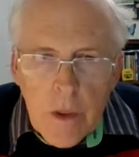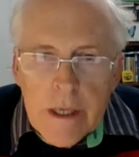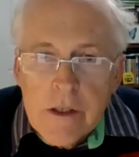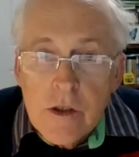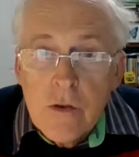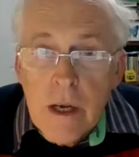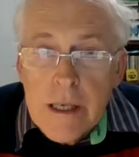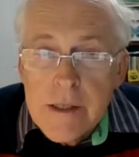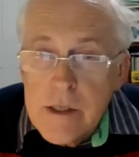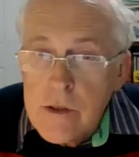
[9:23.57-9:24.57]
week's
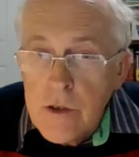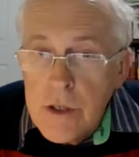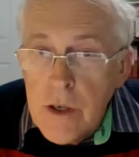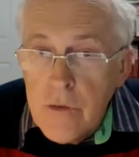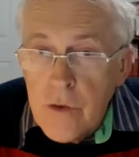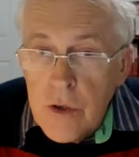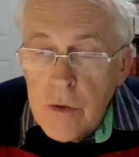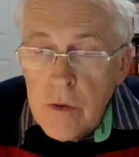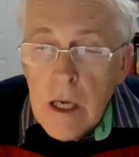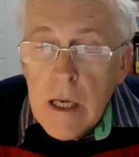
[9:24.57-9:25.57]
grace is not enough for
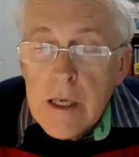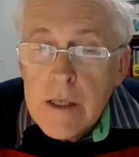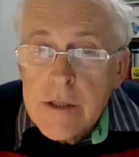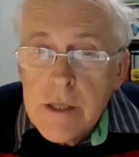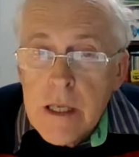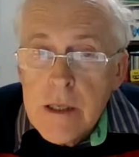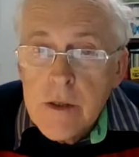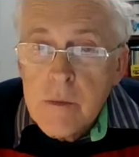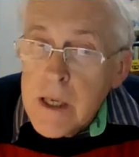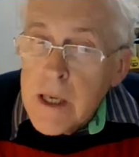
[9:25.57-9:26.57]
you,
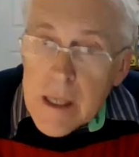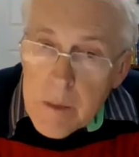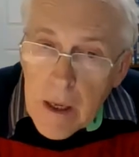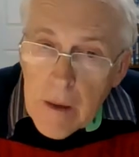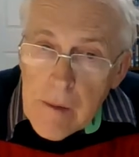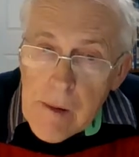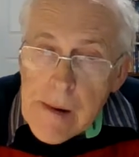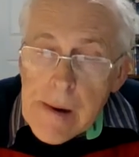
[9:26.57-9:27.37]
send me an email